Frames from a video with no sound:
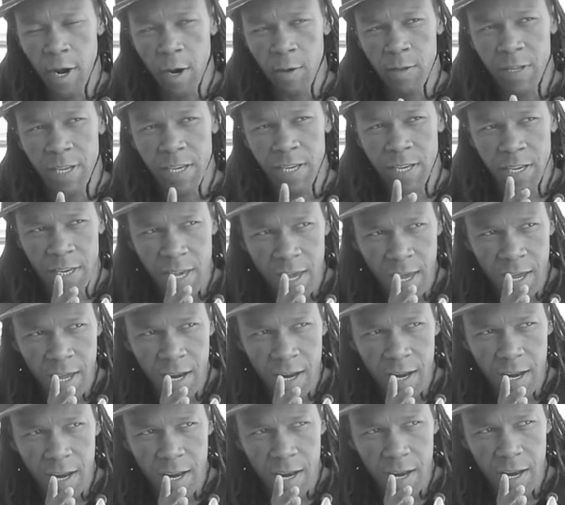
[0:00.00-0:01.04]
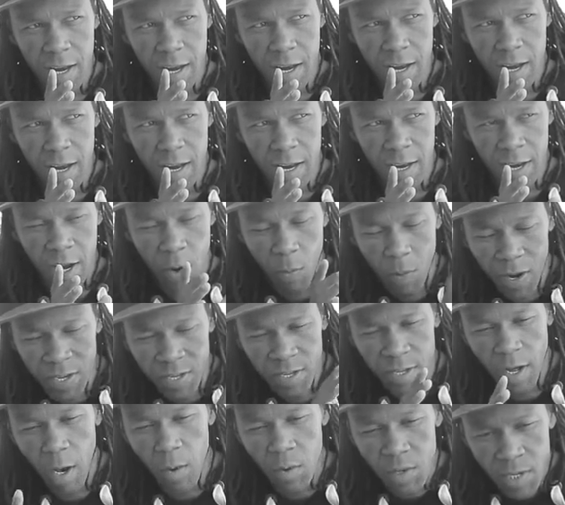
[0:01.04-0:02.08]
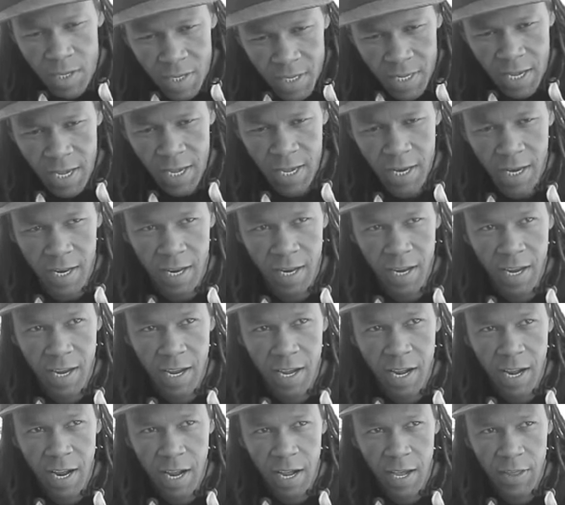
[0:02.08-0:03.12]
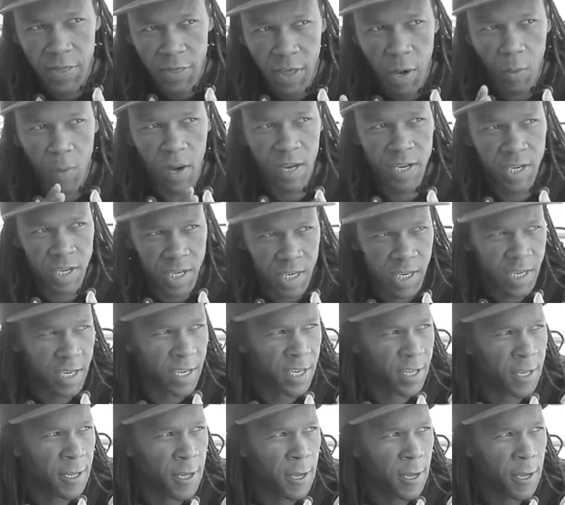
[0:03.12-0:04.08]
The scene, there was no scene. There were just